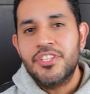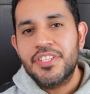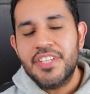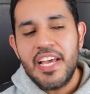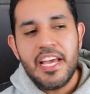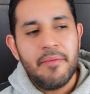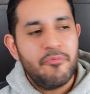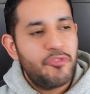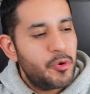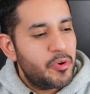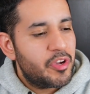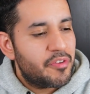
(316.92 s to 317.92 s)
Shazam!
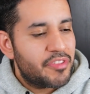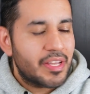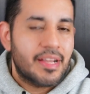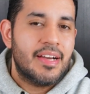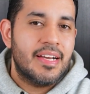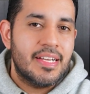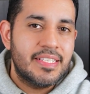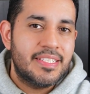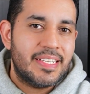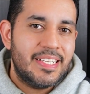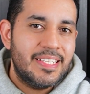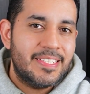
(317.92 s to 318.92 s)
Fury of the Gods
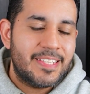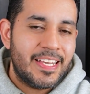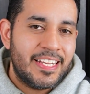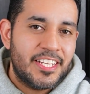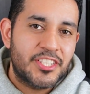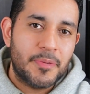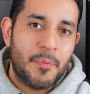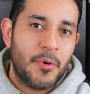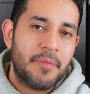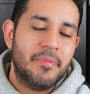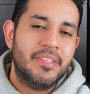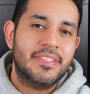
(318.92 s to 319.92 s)
is a
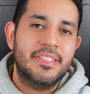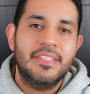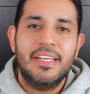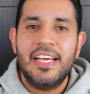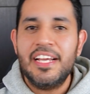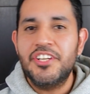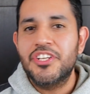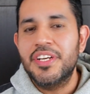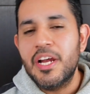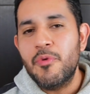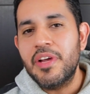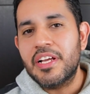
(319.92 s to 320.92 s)
disappointment. A
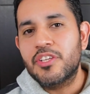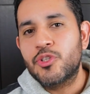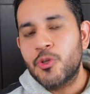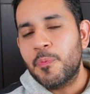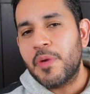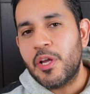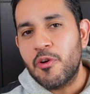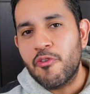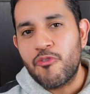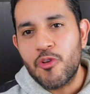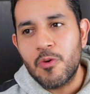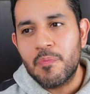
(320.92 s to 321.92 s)
generic superhero
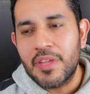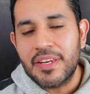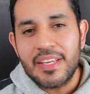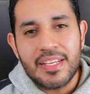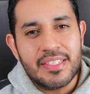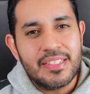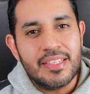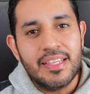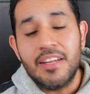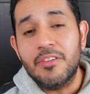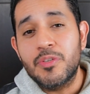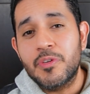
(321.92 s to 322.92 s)
film that does
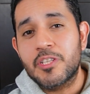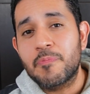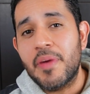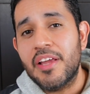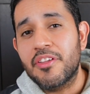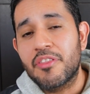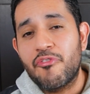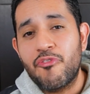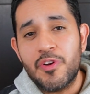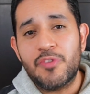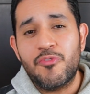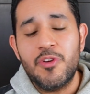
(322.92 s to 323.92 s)
little to expand on the
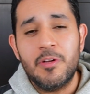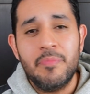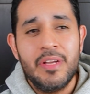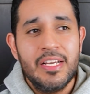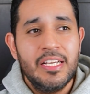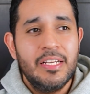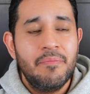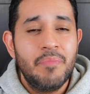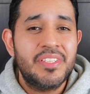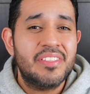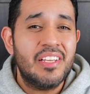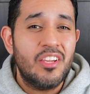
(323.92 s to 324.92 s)
first film,
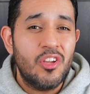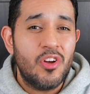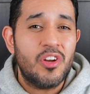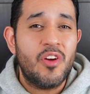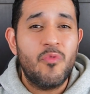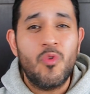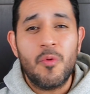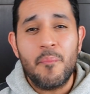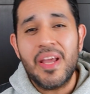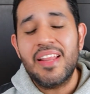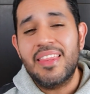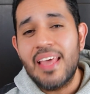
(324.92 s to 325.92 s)
misses a lot of what
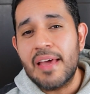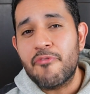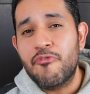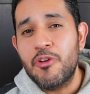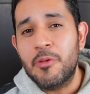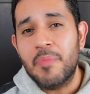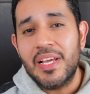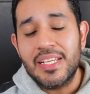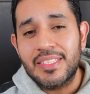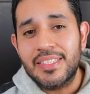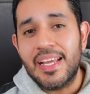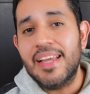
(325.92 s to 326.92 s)
made that film a
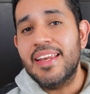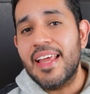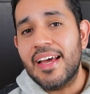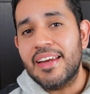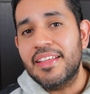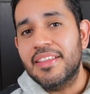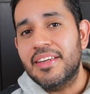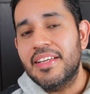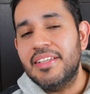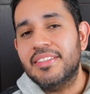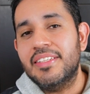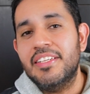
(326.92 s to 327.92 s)
standout in the
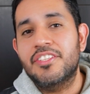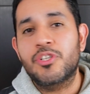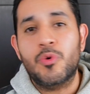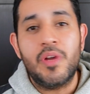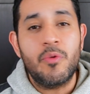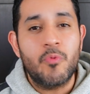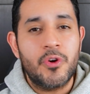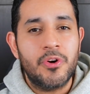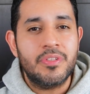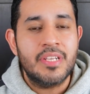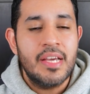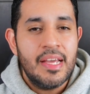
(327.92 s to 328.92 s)
DC screen
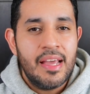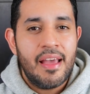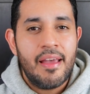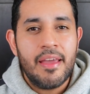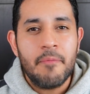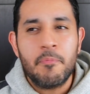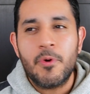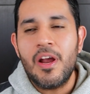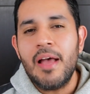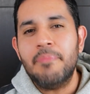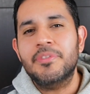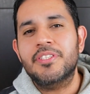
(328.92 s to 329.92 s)
world, and
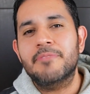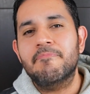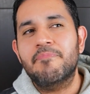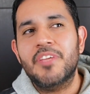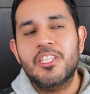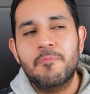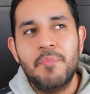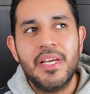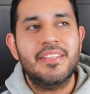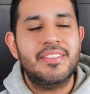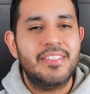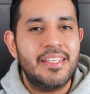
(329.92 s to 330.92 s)
perhaps its
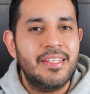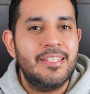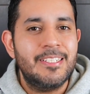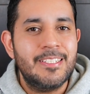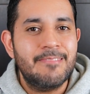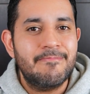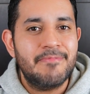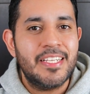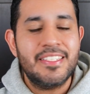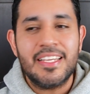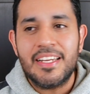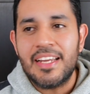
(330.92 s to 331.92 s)
biggest sin
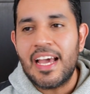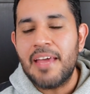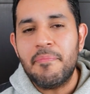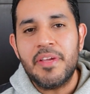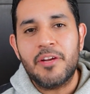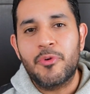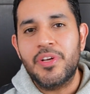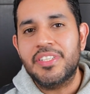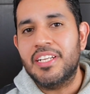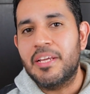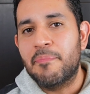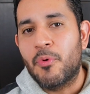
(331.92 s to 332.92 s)
is that it had me
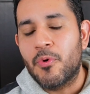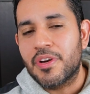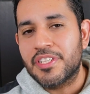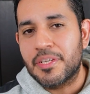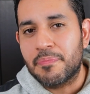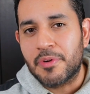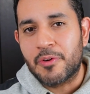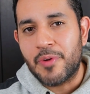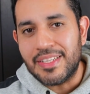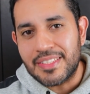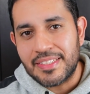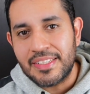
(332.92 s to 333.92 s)
increasingly bored as it
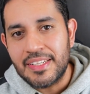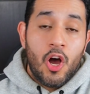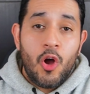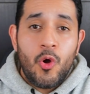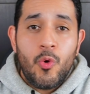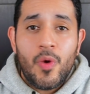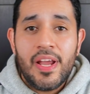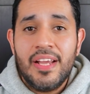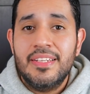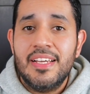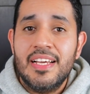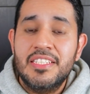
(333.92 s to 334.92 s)
progressed. Oh,
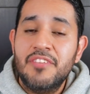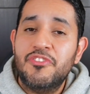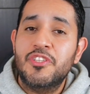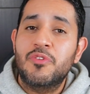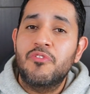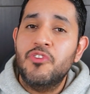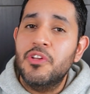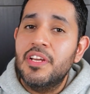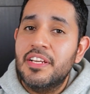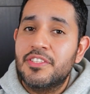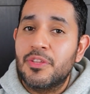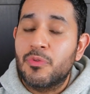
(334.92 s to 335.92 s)
and as if this review
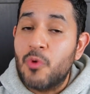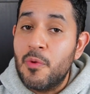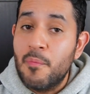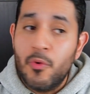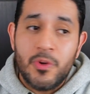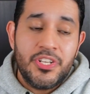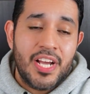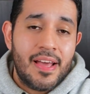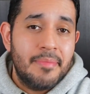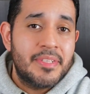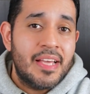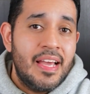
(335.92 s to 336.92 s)
needed to throw more
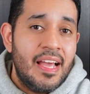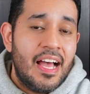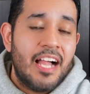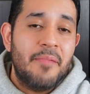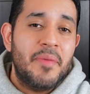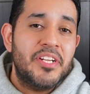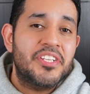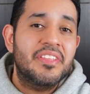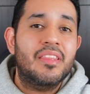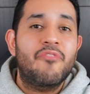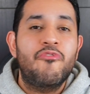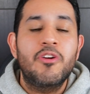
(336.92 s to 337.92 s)
jabs, I'll mention
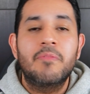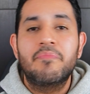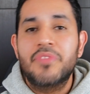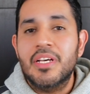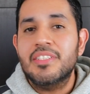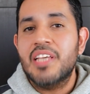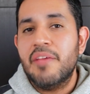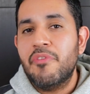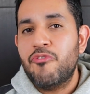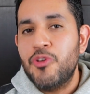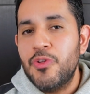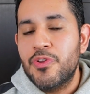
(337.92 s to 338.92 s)
that the film does have a
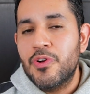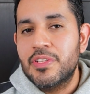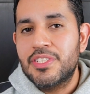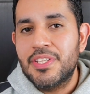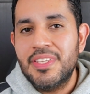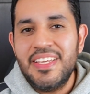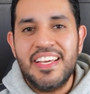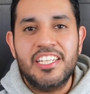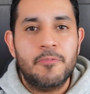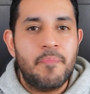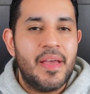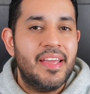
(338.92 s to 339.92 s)
few nods to the
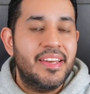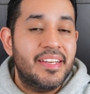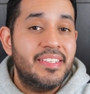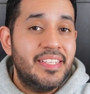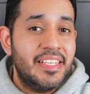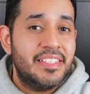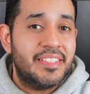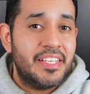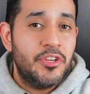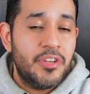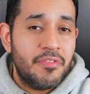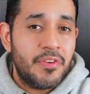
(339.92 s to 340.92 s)
expanded DC
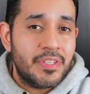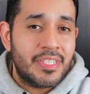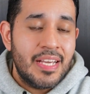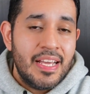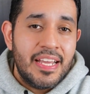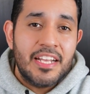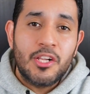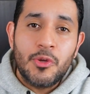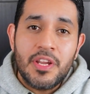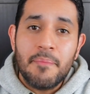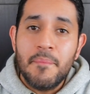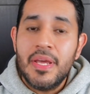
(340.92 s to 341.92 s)
universe,
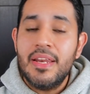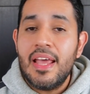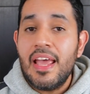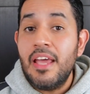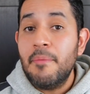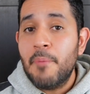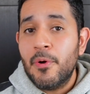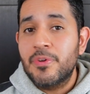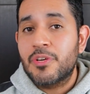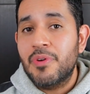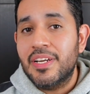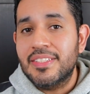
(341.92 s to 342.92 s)
including mid and
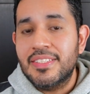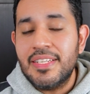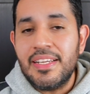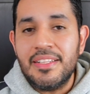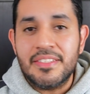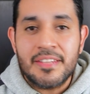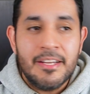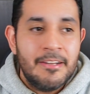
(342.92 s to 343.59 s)
post-credit scenes.